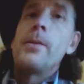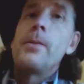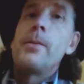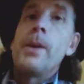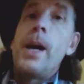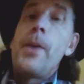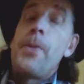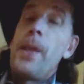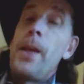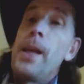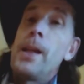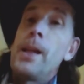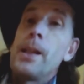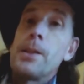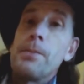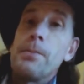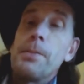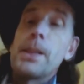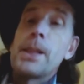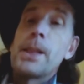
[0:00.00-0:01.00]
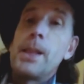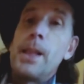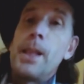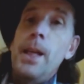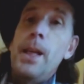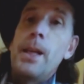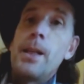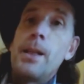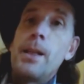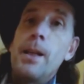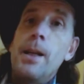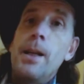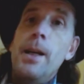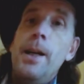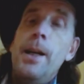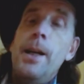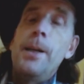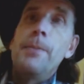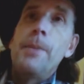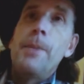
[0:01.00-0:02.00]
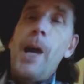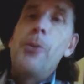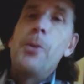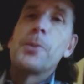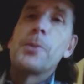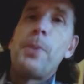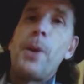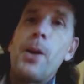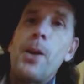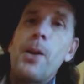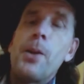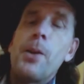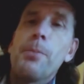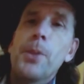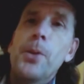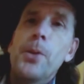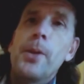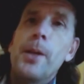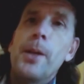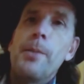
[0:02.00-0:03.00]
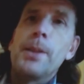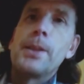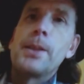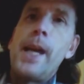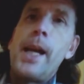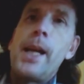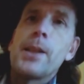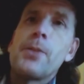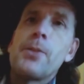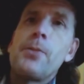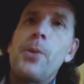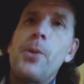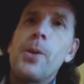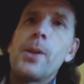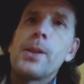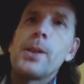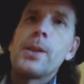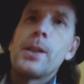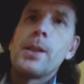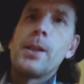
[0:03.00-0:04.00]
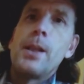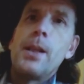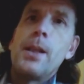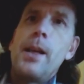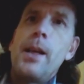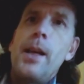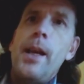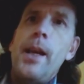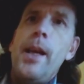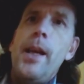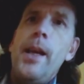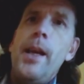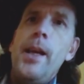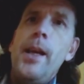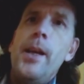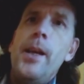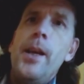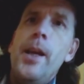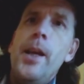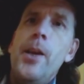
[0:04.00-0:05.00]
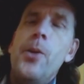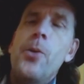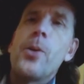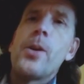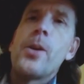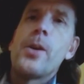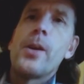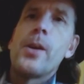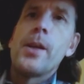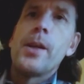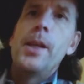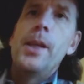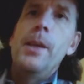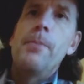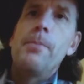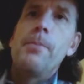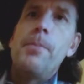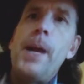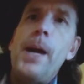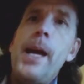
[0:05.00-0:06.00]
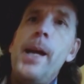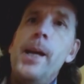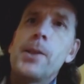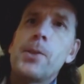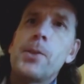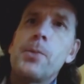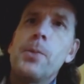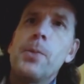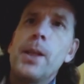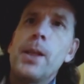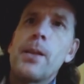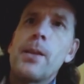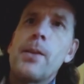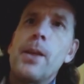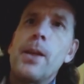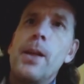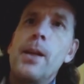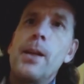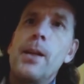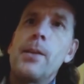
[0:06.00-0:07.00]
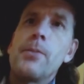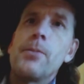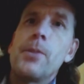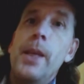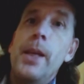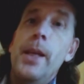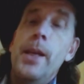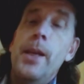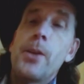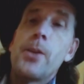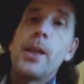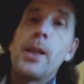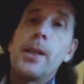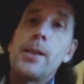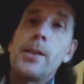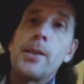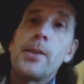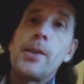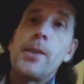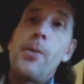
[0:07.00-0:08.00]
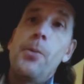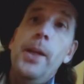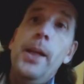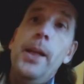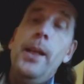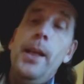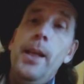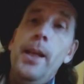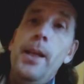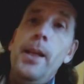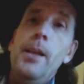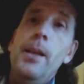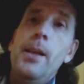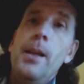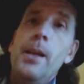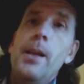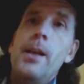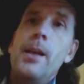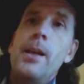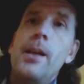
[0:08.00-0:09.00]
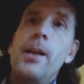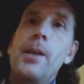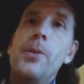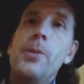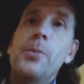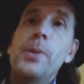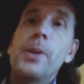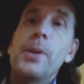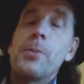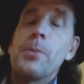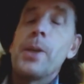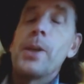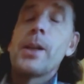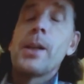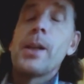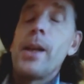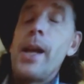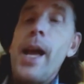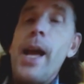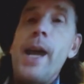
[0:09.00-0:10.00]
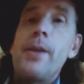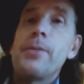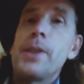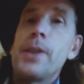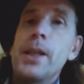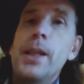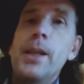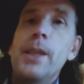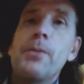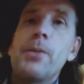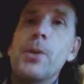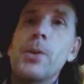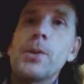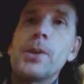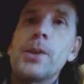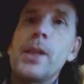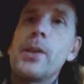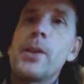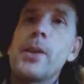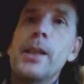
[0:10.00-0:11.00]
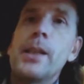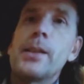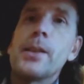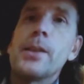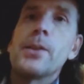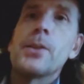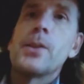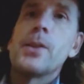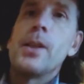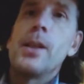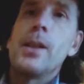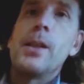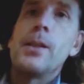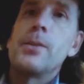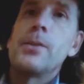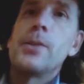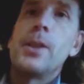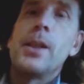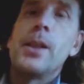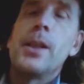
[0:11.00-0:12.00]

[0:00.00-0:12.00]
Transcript: I think it's a mistake. Um, I was part of the Blue Ribbon Task Force, and in order to keep pace with uh, the increases that we needed, uh, we, are going to have to give those increases uh, to